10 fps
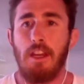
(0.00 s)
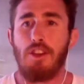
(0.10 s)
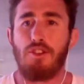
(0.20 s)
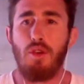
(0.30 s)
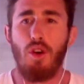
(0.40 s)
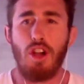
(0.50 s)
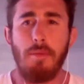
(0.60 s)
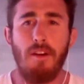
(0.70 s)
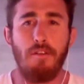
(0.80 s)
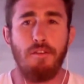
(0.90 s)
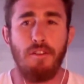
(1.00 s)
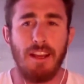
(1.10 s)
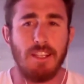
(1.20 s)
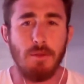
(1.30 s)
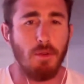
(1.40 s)
You talk about
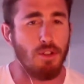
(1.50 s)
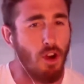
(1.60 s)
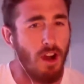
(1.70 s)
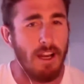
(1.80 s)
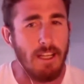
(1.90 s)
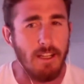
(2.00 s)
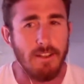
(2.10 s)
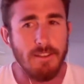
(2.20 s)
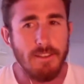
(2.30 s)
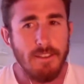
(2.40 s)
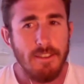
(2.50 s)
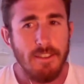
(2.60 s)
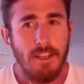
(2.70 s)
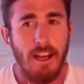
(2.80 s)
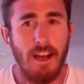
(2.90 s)
flexible dieting.
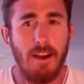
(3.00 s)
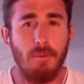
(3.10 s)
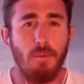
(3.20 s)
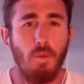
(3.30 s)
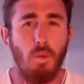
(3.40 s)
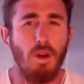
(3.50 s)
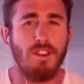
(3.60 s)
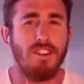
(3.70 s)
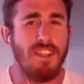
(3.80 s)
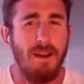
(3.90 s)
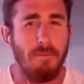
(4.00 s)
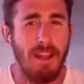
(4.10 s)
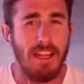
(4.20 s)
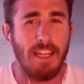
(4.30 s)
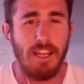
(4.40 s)
What does that
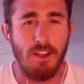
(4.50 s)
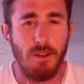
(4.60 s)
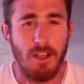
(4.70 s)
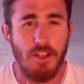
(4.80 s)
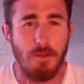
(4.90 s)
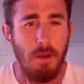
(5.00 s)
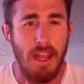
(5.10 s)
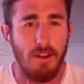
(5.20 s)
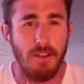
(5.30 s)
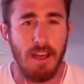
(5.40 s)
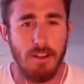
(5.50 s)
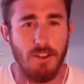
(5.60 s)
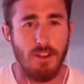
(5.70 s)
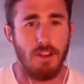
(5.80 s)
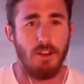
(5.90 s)
mean? Can you expand on that
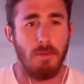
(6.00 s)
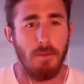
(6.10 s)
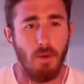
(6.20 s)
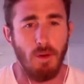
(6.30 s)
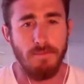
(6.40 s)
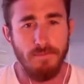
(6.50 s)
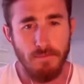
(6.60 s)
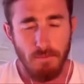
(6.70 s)
just a little bit more?